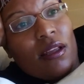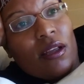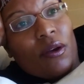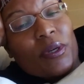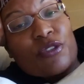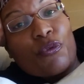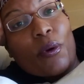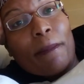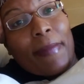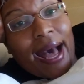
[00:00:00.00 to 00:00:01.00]
what's
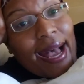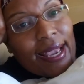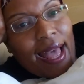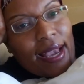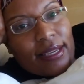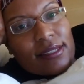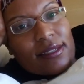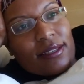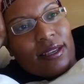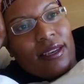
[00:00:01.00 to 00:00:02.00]
for my highest
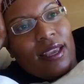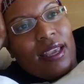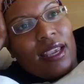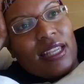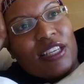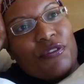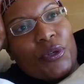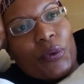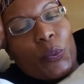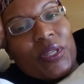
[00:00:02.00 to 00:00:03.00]
good. And if
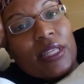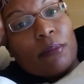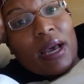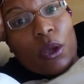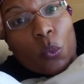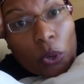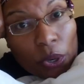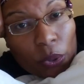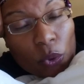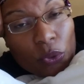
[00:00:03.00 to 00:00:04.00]
you're within my
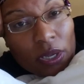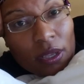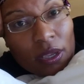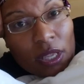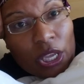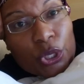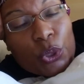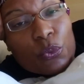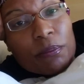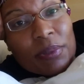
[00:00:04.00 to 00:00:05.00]
world,
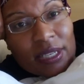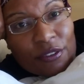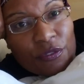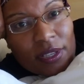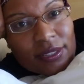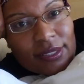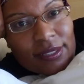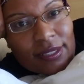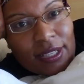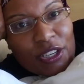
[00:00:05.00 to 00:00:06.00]
you will benefit
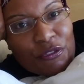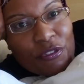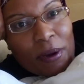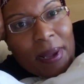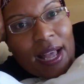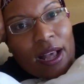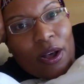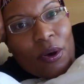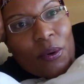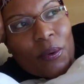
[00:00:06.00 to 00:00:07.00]
from
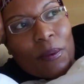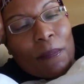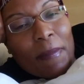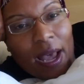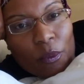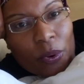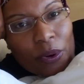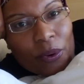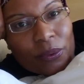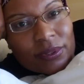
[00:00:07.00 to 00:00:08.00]
how my
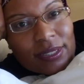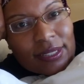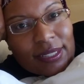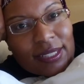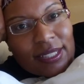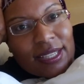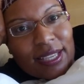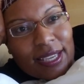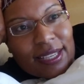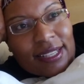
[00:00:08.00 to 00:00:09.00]
world
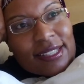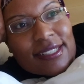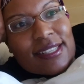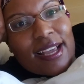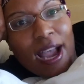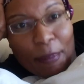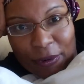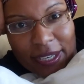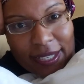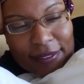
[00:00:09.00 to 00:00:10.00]
is
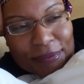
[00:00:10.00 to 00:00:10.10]
operating.